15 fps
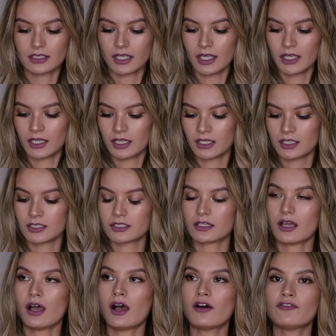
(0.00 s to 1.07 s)
and
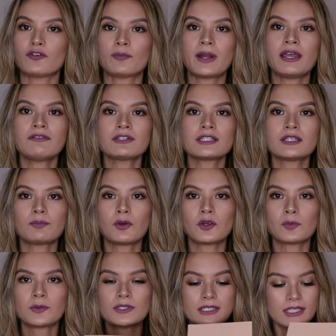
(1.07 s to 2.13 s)
for privacy
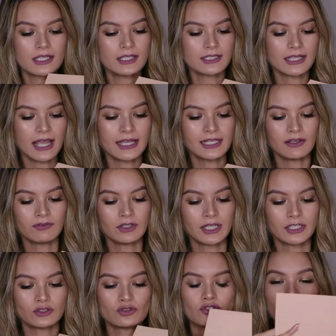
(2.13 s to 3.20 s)
purposes I never
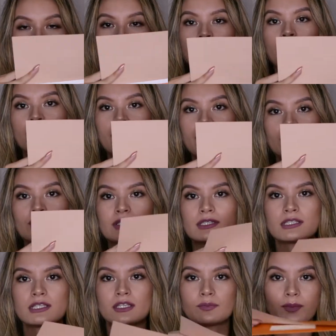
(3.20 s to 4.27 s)
like to share my
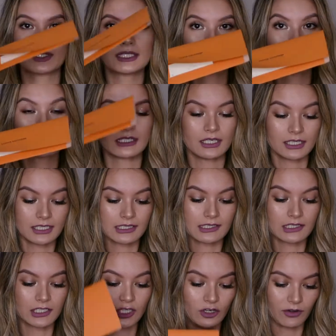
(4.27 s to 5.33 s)
receipt, but it is
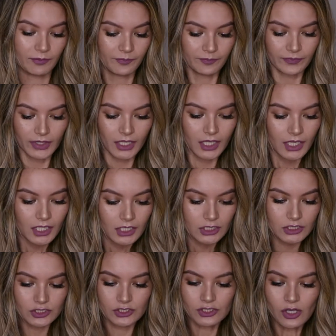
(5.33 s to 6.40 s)
in here.
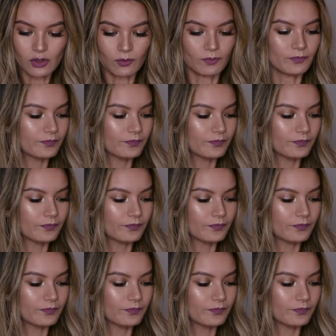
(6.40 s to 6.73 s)
So,